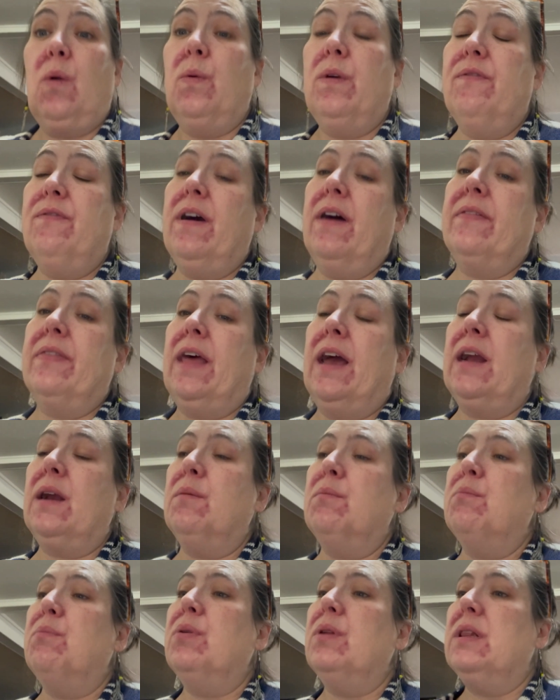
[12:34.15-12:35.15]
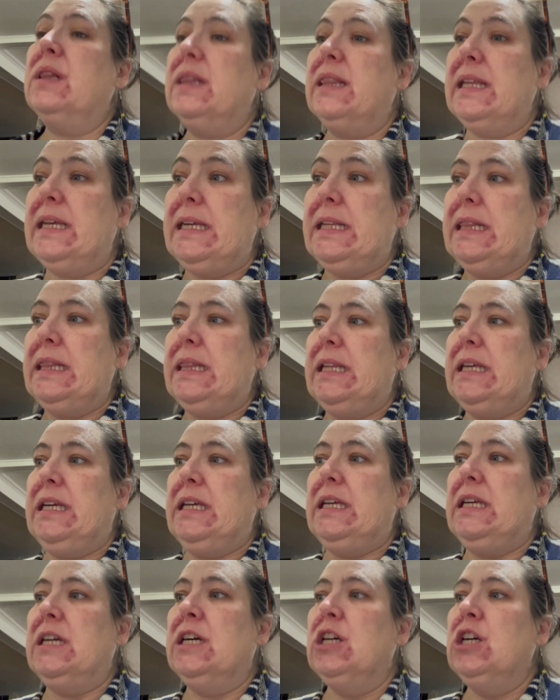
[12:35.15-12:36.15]
We found that
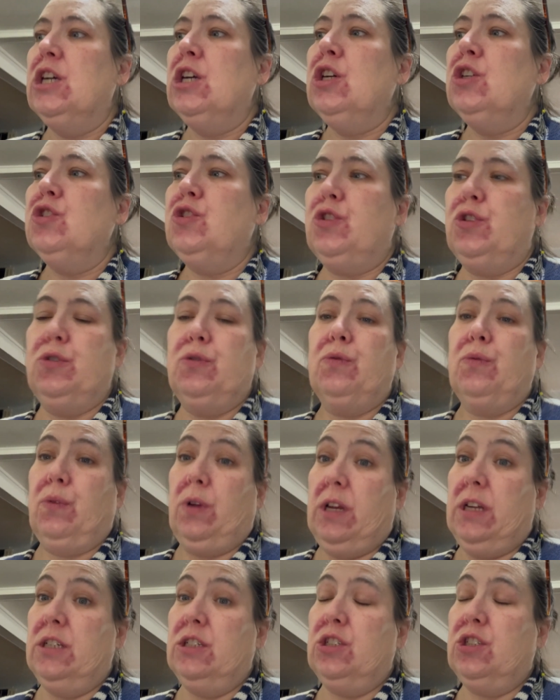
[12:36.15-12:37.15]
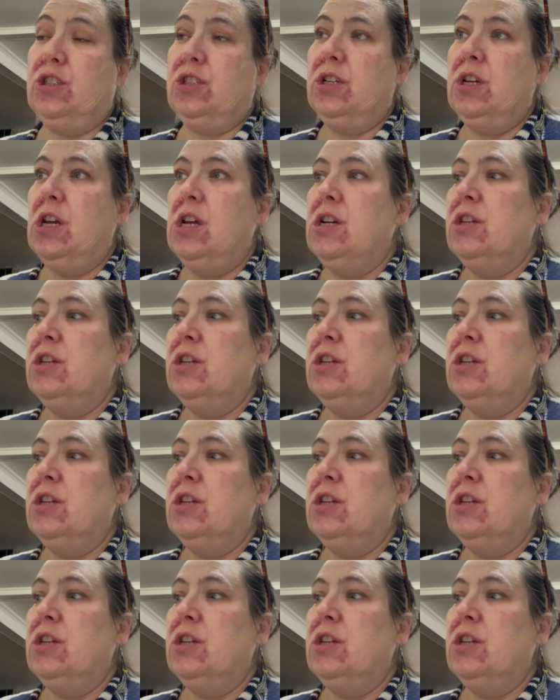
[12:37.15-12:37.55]
completely too rich.